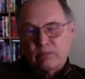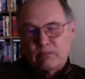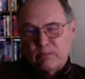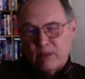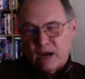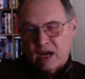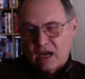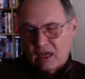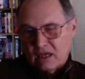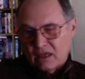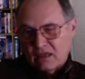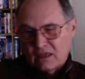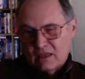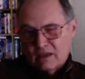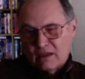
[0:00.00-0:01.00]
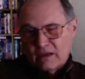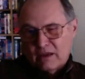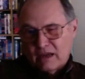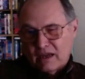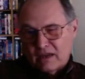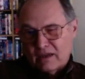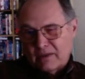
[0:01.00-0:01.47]
buy
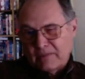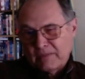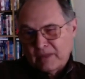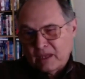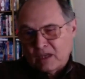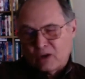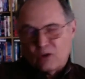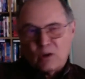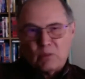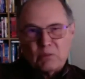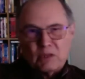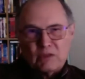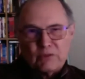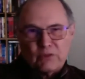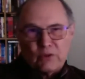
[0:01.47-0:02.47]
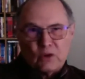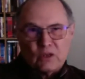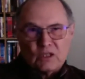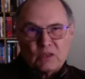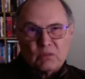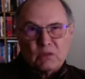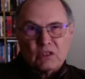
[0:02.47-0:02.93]
equipment for
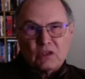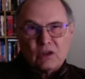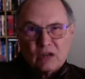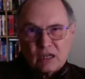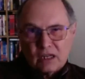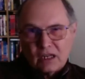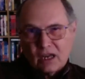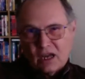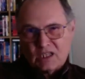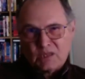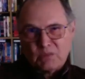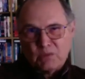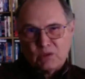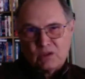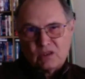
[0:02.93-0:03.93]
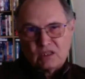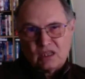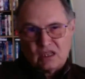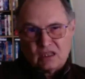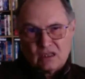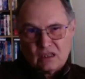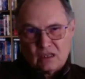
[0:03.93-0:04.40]
its maternity hospital,
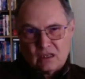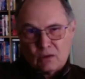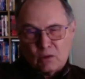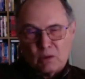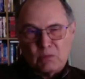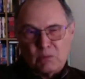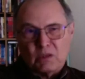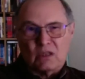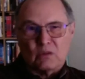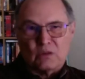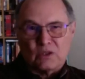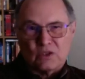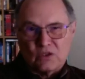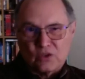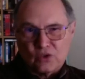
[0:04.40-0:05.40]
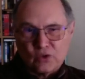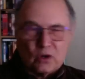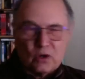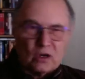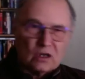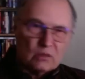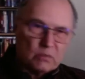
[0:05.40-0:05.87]
equipment that was
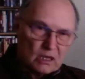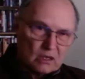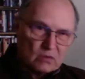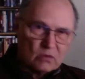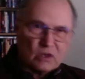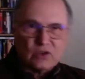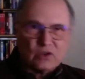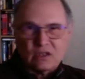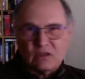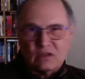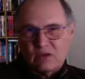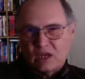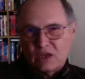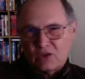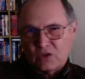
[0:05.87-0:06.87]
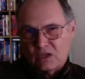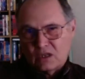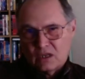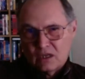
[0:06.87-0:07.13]
destroyed by the Russian invasion.